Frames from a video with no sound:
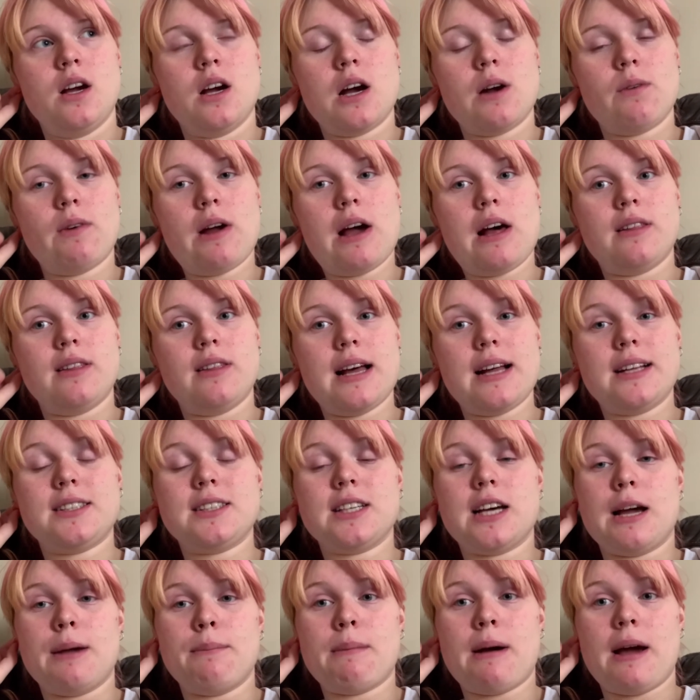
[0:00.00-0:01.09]
Around that
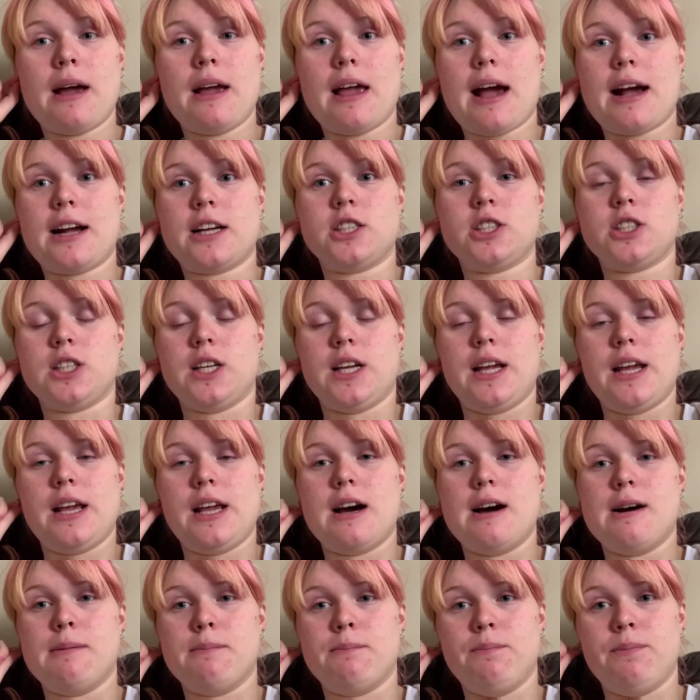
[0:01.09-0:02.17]
time, I actually
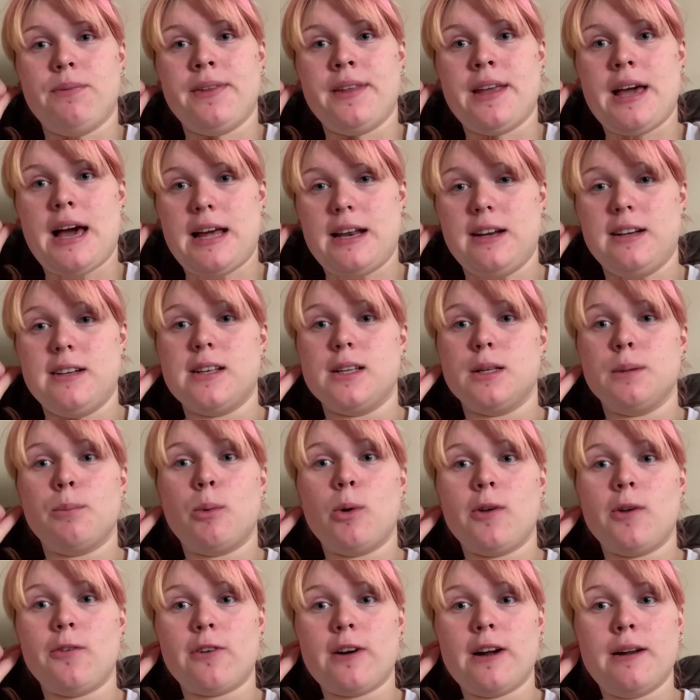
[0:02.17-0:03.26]
had another
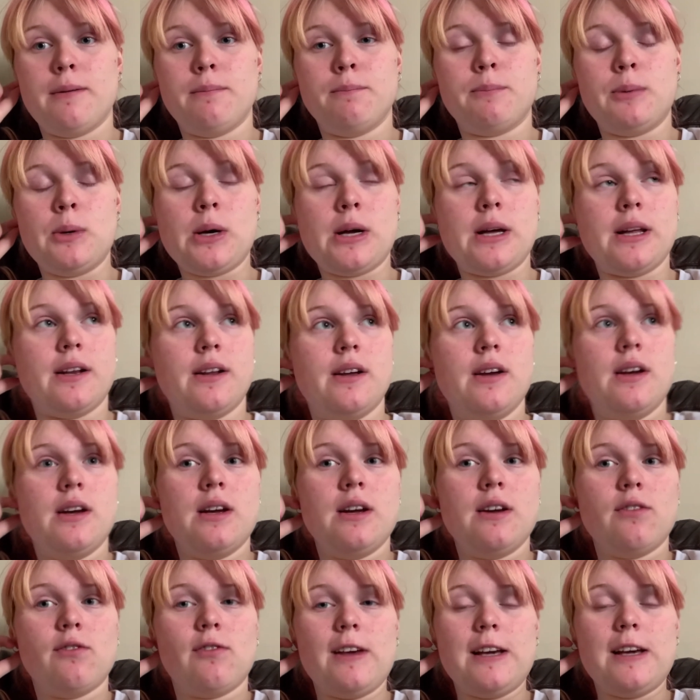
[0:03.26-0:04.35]
boyfriend, but
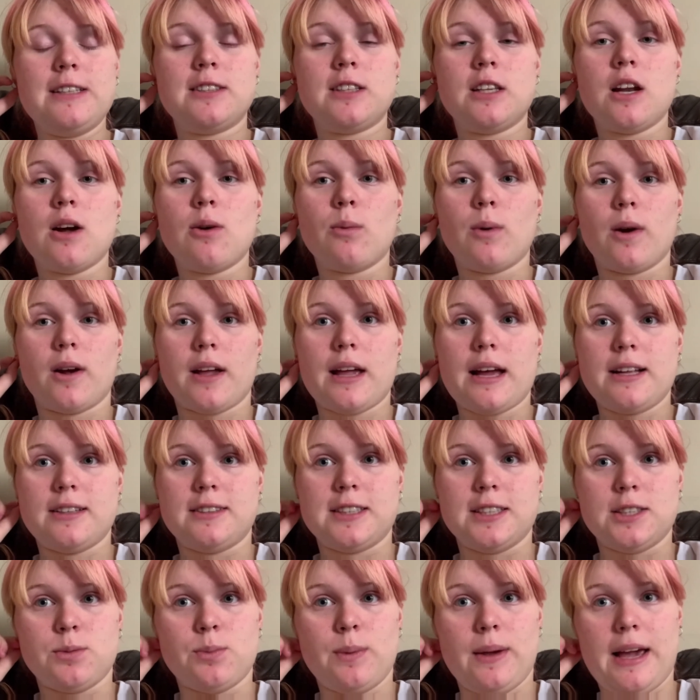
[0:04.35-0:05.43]
things did not work out
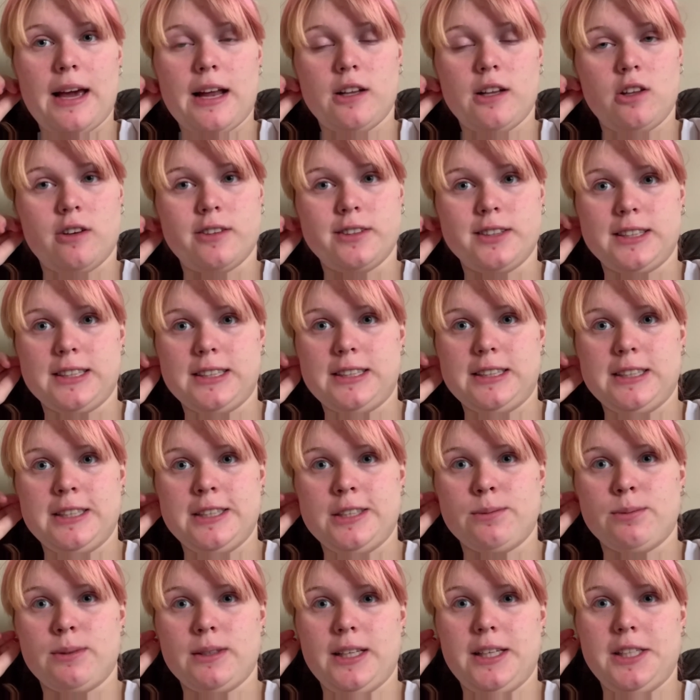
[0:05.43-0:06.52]
since we had a
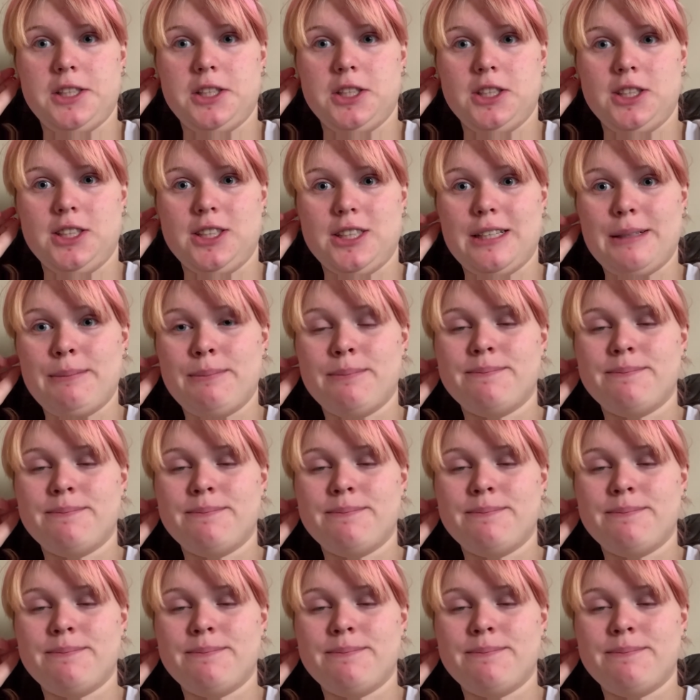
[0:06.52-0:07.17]
long-distance relationship.